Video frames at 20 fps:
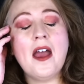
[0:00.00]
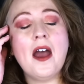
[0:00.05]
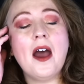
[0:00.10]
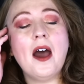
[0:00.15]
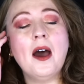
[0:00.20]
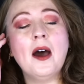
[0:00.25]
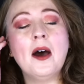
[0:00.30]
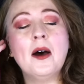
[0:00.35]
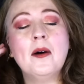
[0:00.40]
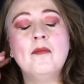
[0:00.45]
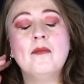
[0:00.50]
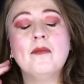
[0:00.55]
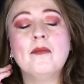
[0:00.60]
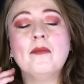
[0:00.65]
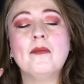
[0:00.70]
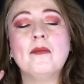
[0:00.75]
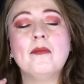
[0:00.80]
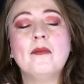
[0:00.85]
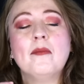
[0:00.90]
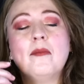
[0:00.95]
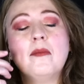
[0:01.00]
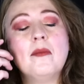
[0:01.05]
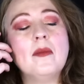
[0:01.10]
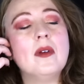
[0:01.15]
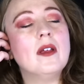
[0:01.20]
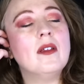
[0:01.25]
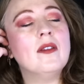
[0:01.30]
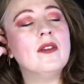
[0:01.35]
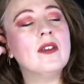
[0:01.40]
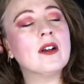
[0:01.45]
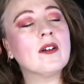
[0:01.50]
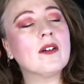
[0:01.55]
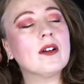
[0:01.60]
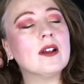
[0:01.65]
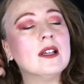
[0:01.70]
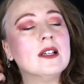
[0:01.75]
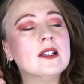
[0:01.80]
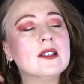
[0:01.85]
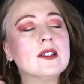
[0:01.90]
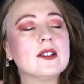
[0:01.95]
Um, there
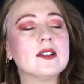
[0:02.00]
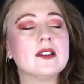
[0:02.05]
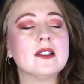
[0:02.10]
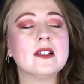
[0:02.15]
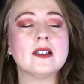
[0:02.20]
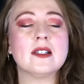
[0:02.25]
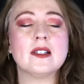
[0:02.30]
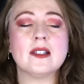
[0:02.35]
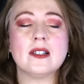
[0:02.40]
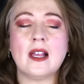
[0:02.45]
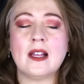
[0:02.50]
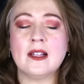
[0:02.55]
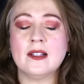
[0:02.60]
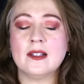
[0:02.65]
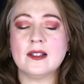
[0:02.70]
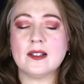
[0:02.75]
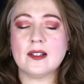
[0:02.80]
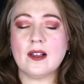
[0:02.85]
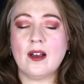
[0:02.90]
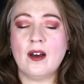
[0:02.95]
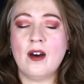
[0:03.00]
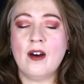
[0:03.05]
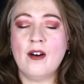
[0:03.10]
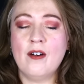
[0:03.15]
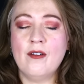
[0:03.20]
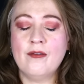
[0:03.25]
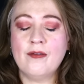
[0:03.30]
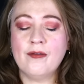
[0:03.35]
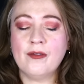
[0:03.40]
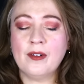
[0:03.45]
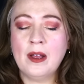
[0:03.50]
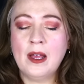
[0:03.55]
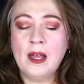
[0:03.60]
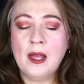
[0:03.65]
is this sense of